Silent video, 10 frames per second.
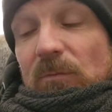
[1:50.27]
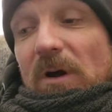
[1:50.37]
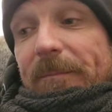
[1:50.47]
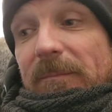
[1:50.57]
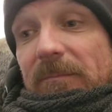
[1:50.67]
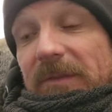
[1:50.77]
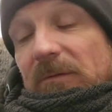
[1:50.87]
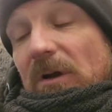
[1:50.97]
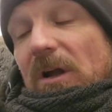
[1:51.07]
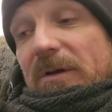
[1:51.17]
they work
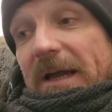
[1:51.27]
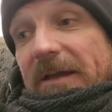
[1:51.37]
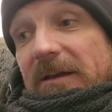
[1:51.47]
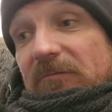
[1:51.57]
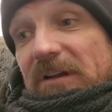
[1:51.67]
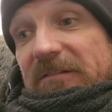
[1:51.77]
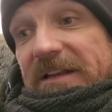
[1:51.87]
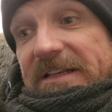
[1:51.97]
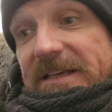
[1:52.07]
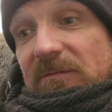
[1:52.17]
they work okay in really,
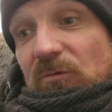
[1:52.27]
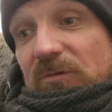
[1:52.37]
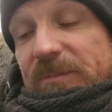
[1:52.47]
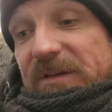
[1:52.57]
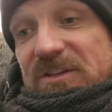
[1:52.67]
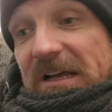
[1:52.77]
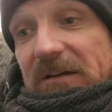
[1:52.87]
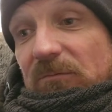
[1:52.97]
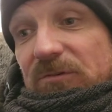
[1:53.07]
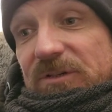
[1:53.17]
really deep water, but in
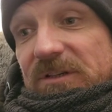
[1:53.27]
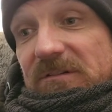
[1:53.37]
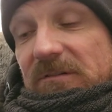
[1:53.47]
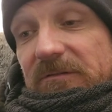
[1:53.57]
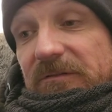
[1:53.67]
shallow water, you,